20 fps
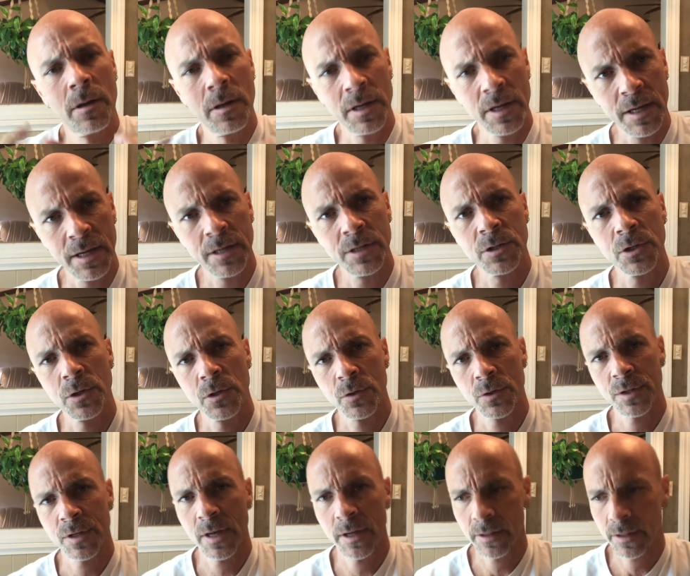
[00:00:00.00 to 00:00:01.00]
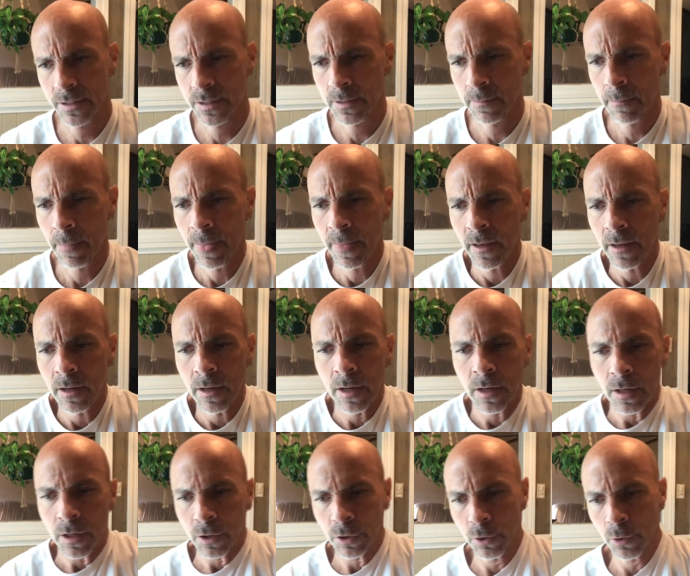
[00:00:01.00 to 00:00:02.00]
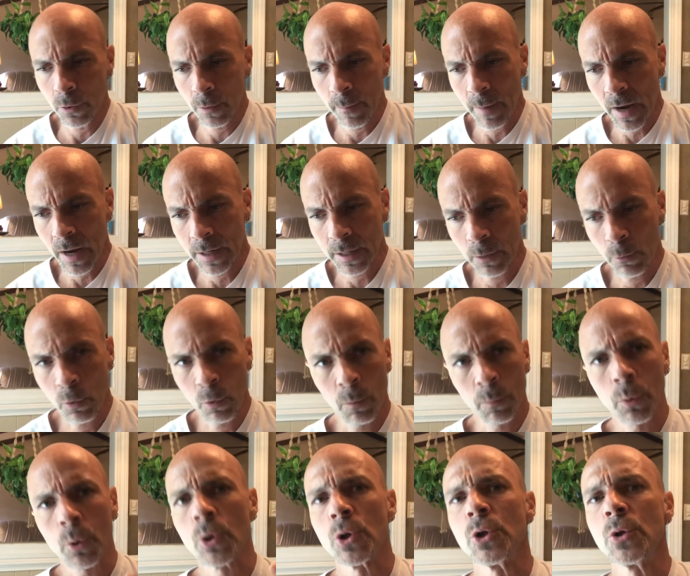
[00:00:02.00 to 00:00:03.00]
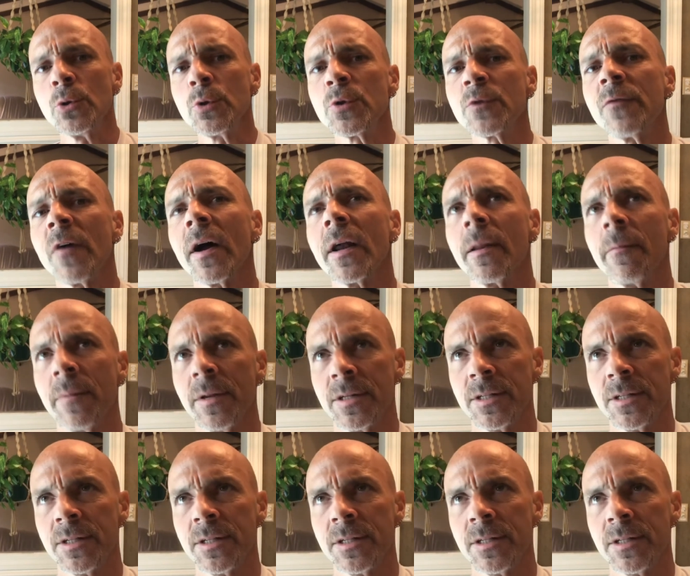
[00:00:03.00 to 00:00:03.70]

into your skeleton. Your body will produce vitamin